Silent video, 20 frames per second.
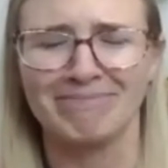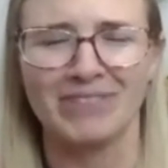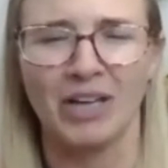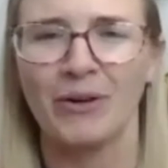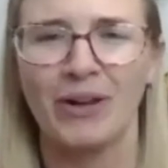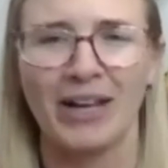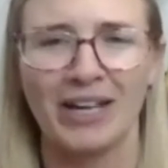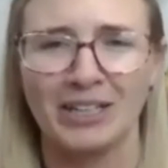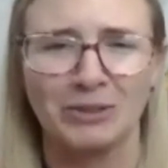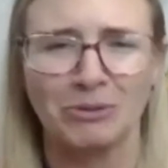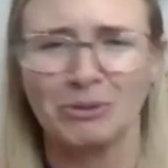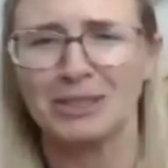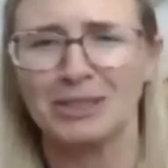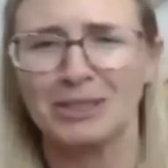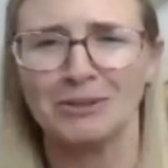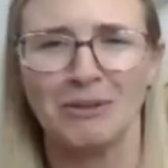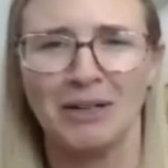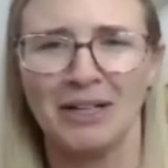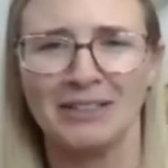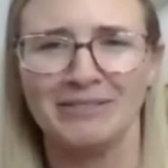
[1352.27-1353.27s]
Okay, three,
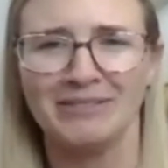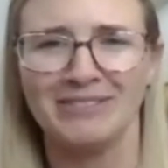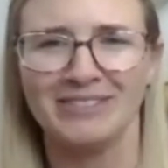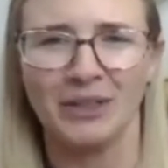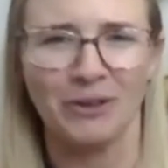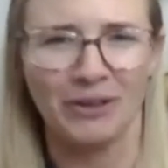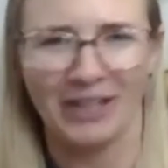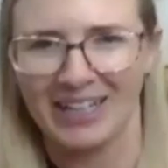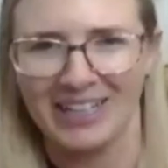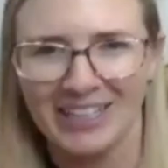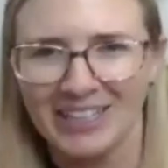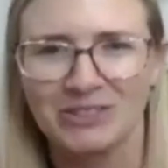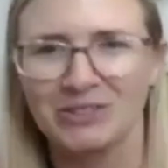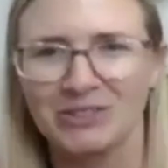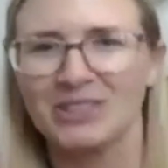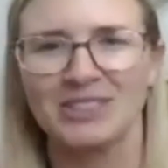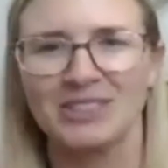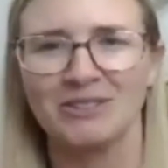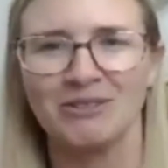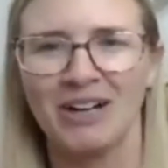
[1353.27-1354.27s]
two, one. Okay,
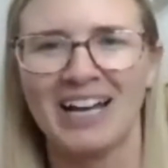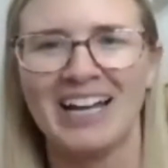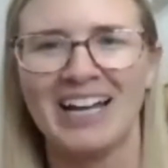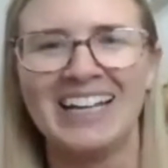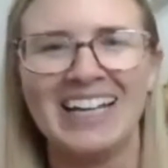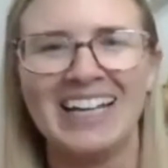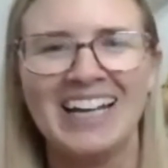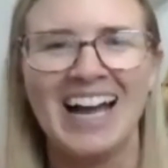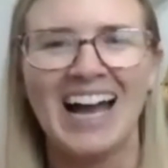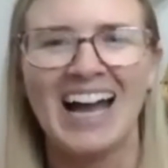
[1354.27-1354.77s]
three, two, one.